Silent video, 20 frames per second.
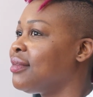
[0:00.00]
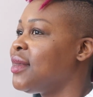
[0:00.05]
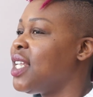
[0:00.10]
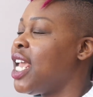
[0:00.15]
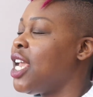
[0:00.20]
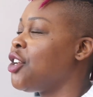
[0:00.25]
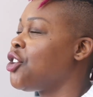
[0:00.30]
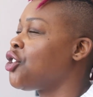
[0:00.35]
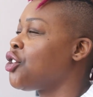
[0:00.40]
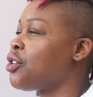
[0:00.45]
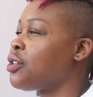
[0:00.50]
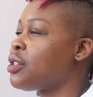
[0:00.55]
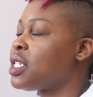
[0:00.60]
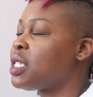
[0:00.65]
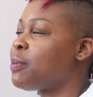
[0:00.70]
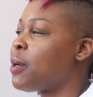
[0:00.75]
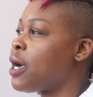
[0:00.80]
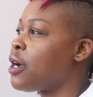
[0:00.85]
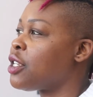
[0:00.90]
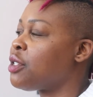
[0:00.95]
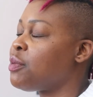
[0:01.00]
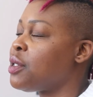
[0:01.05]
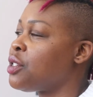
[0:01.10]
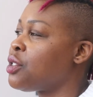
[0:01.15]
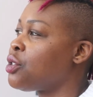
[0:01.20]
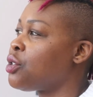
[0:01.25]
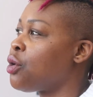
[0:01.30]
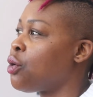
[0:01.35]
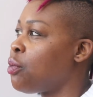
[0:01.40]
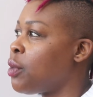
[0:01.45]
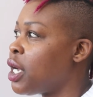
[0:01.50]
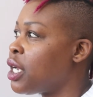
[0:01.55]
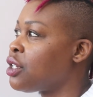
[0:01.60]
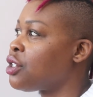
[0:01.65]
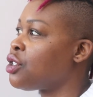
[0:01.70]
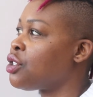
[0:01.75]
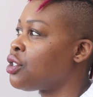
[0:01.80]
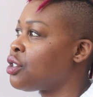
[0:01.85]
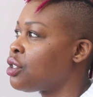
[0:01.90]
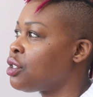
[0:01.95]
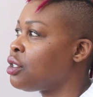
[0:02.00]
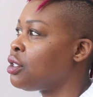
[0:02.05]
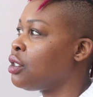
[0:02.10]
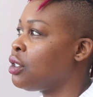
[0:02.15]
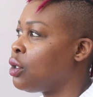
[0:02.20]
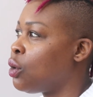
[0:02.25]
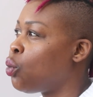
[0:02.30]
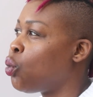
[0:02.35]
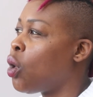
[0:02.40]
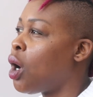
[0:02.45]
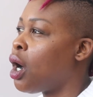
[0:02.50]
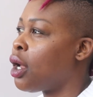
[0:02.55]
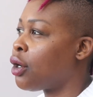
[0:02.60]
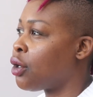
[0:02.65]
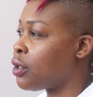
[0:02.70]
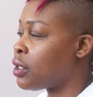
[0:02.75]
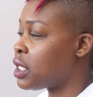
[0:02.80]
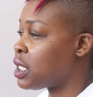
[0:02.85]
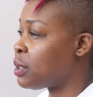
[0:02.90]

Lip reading: Nature inspires me so much. Water